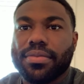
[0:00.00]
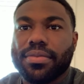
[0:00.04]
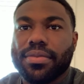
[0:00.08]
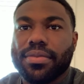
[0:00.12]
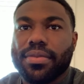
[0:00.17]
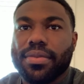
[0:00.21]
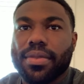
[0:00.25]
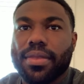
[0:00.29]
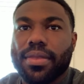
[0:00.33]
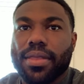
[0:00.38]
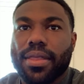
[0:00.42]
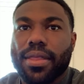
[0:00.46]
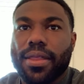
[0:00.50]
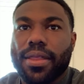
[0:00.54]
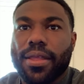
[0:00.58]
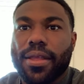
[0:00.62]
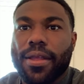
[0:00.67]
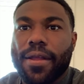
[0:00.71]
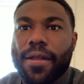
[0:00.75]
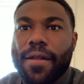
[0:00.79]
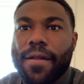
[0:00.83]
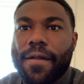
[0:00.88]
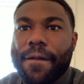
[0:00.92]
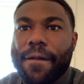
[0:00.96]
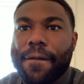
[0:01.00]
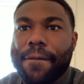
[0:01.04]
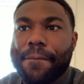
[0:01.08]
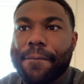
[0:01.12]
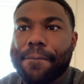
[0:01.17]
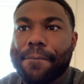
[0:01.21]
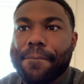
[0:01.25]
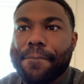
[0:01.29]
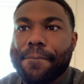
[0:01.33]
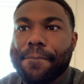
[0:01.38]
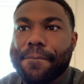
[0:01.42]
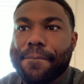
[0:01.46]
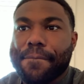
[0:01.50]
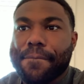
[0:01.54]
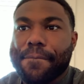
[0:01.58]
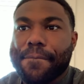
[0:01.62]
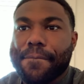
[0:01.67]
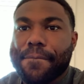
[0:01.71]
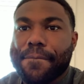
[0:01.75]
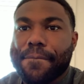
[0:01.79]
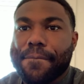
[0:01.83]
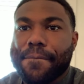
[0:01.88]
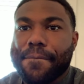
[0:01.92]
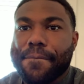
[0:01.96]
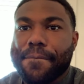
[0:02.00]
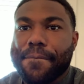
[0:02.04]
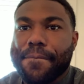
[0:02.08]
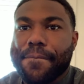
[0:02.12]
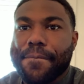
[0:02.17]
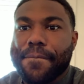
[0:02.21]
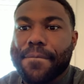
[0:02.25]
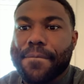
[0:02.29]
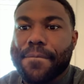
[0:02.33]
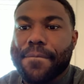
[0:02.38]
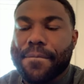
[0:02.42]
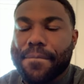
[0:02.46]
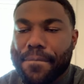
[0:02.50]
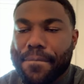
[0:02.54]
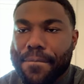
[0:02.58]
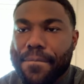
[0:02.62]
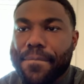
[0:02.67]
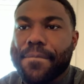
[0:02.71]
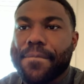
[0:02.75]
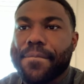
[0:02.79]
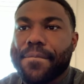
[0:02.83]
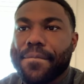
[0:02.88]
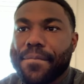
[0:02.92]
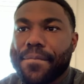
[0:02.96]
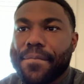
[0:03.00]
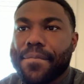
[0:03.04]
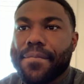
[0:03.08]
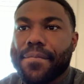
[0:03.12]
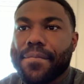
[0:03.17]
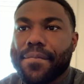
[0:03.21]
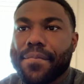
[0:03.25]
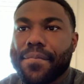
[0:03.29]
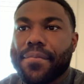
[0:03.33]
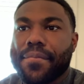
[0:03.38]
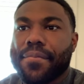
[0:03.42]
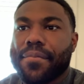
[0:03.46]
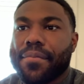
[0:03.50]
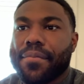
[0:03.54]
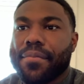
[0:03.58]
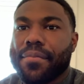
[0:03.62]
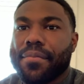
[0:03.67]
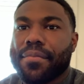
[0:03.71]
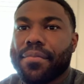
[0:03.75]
No words are spoken by the person on screen.